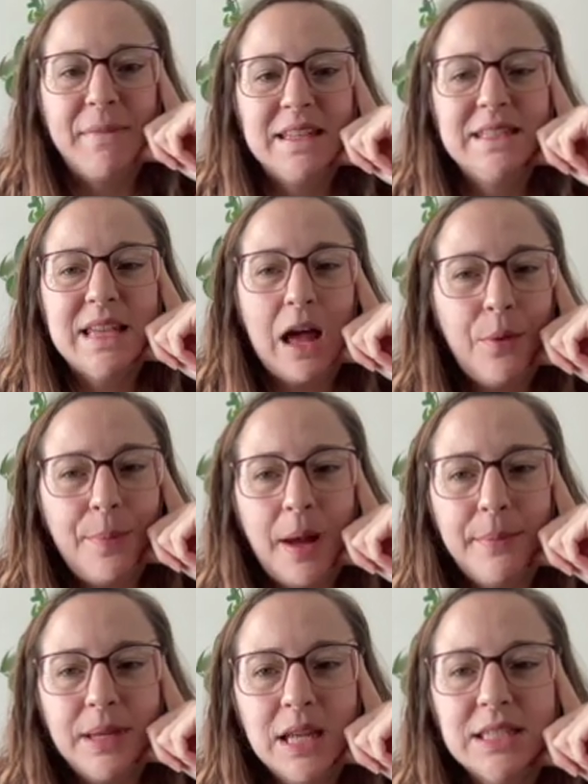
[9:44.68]
sell
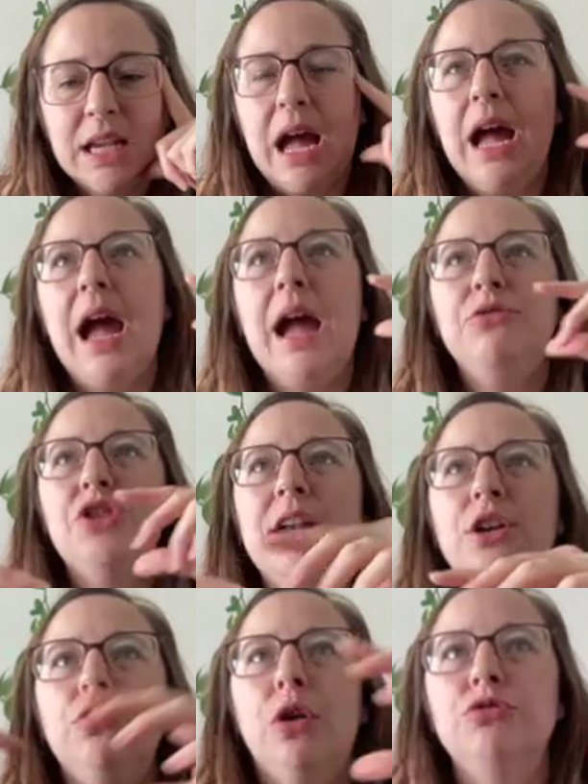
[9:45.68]
pumpkins. Like I try
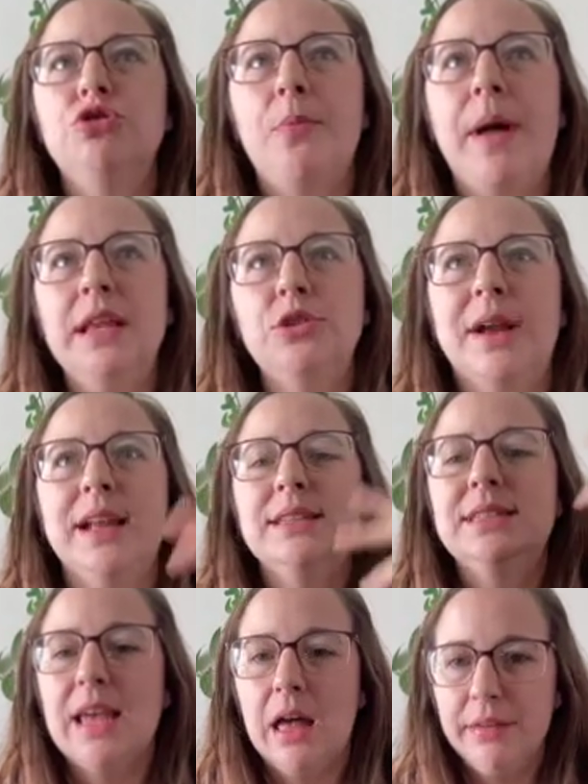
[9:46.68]
to grow so many so I can
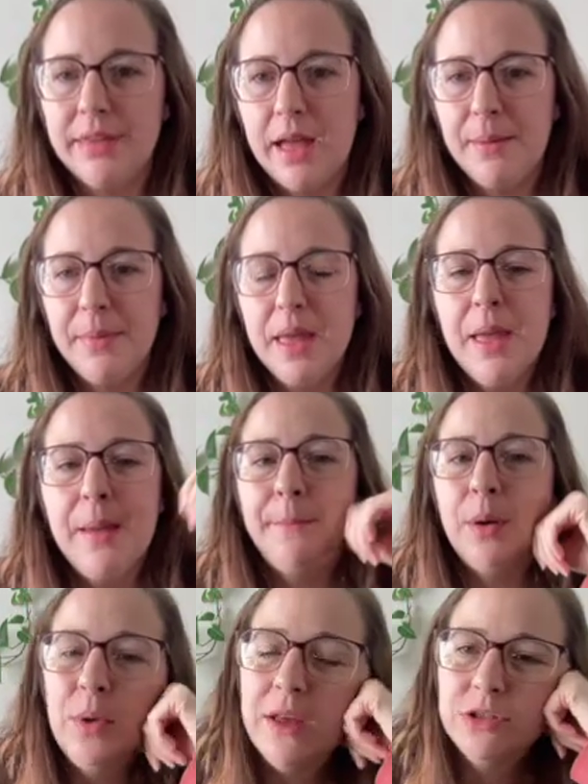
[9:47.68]
sell them,
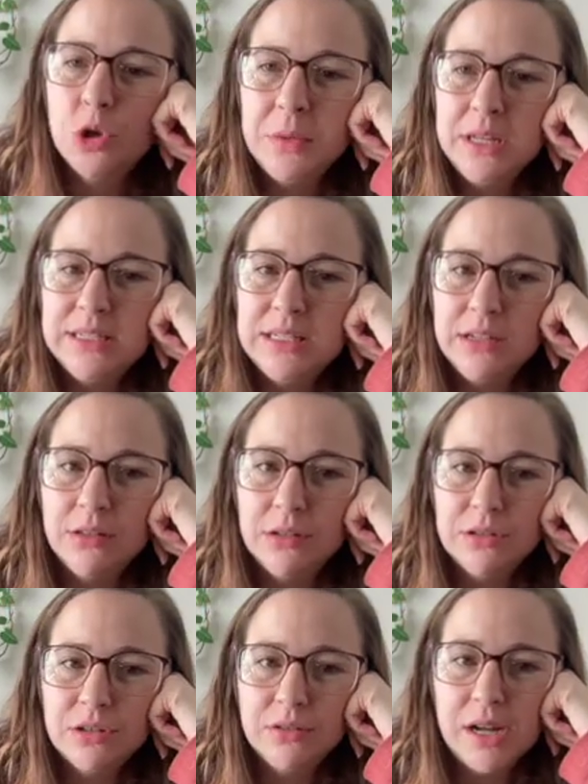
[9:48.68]
but we have so many
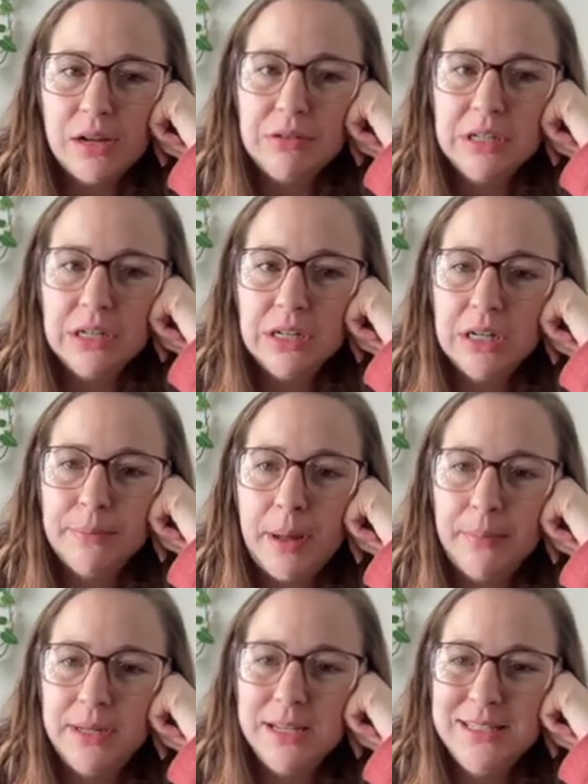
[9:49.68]
dealers around here,
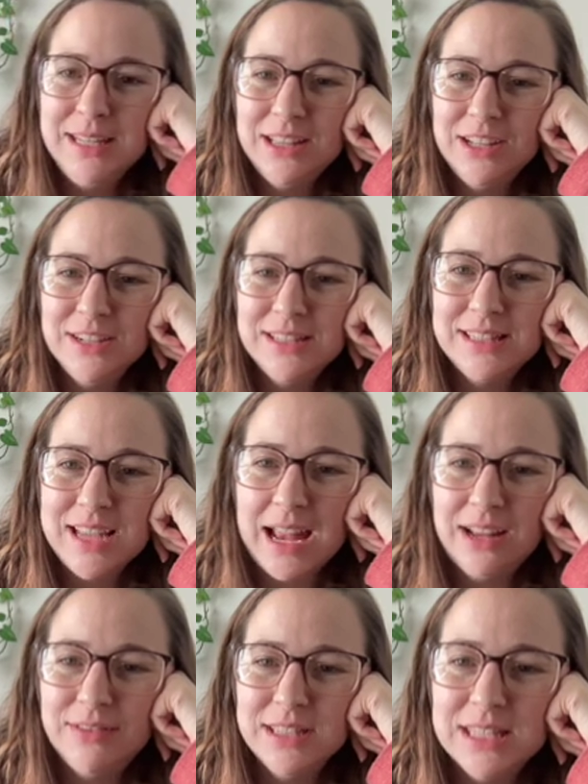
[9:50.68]
pumpkin dealers, it's
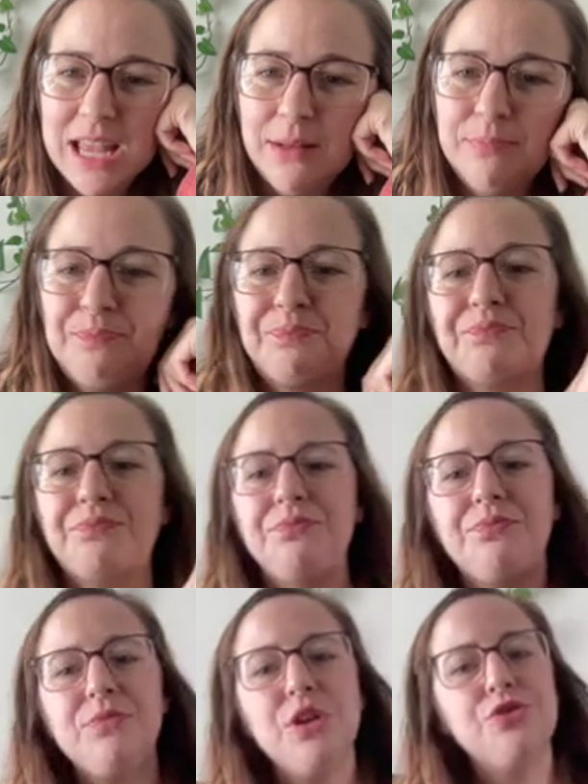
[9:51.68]
kind of insane.
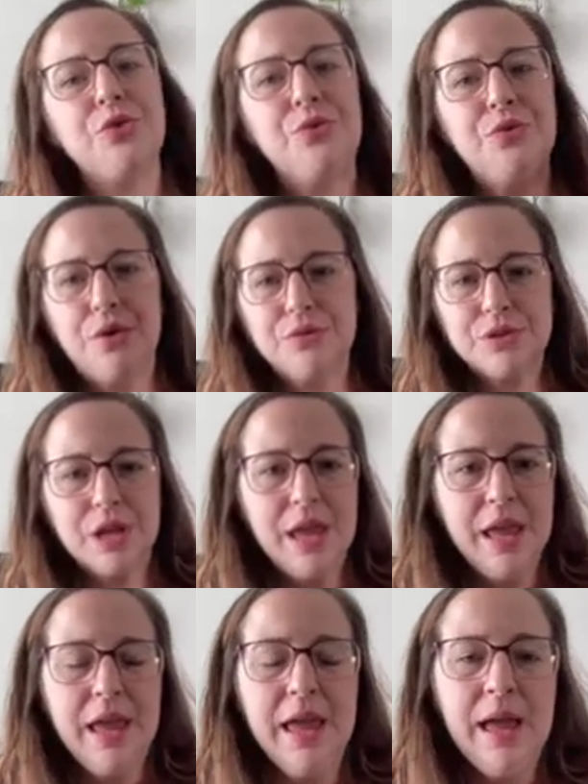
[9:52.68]
So who knows?
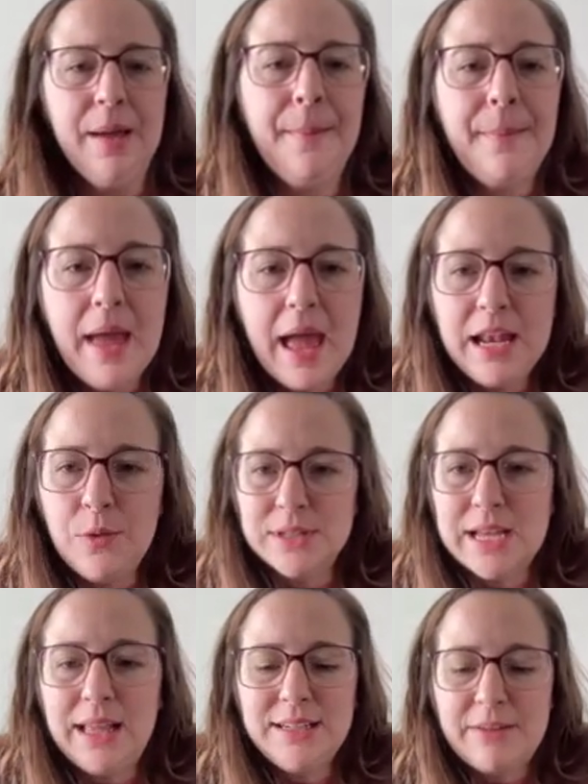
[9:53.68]
Anyways,
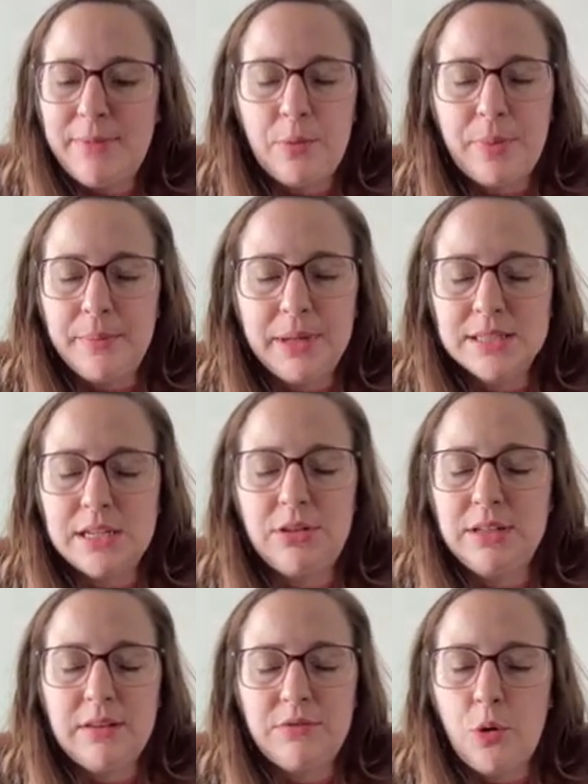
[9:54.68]
I like to have my own pumpkins. I don't
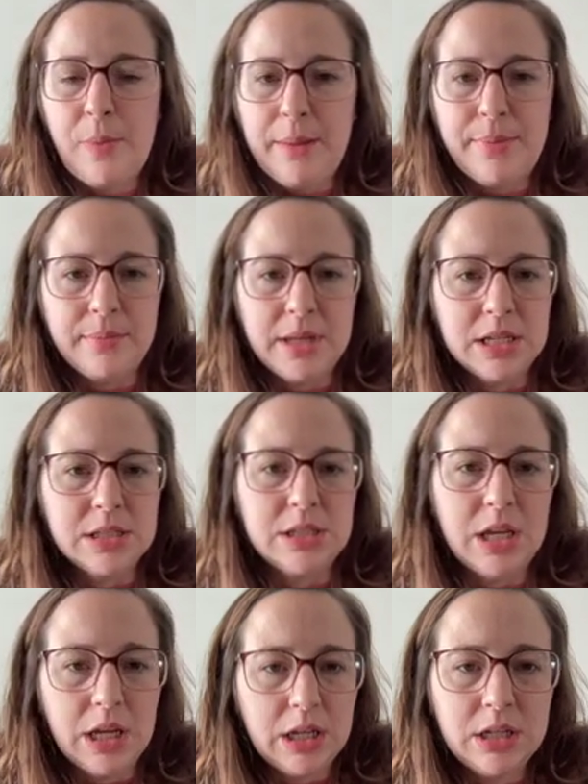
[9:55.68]
like to have to go buy pumpkins.
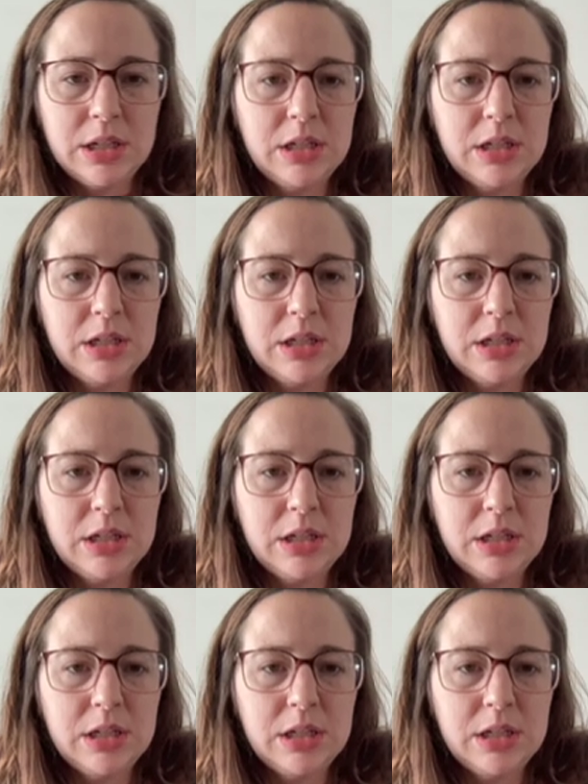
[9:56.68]
Like